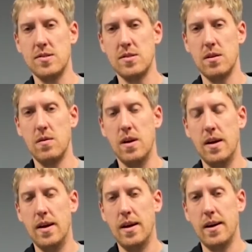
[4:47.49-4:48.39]
So,
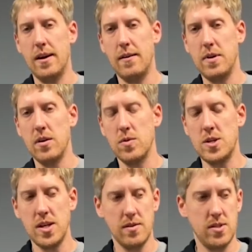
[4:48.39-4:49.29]

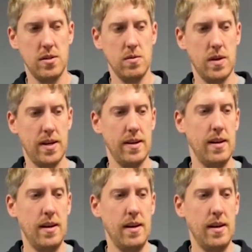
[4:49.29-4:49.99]
reach out to